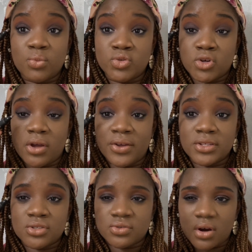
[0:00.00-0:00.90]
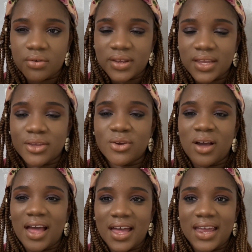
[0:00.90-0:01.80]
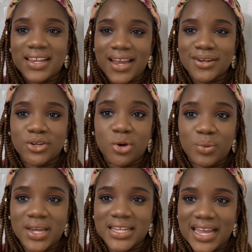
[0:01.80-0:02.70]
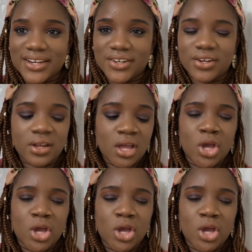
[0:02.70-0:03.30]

drawing your eyeliner, your wing liner,